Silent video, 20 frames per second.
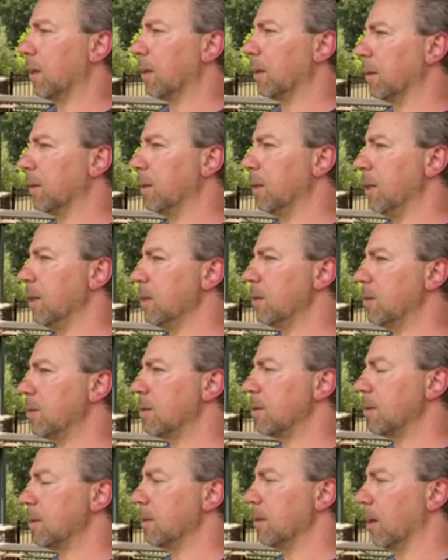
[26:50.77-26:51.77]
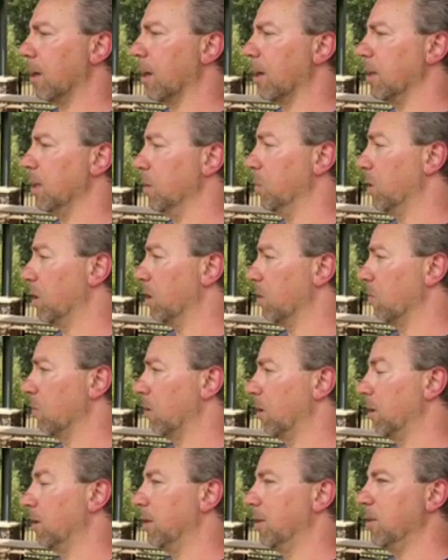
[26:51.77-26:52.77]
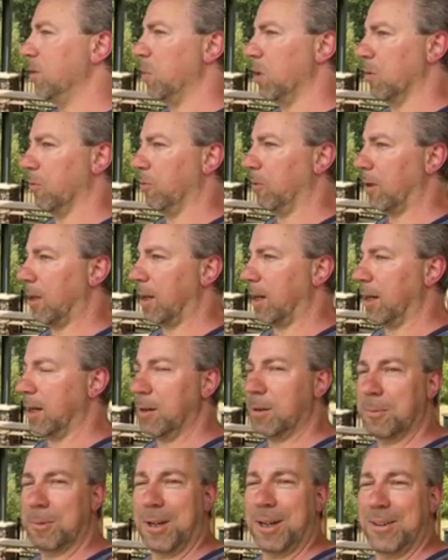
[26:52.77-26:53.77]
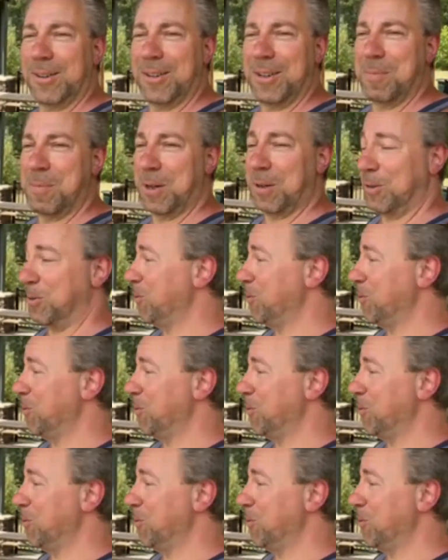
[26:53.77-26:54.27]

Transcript: Geese, you better run. You better fly. You better do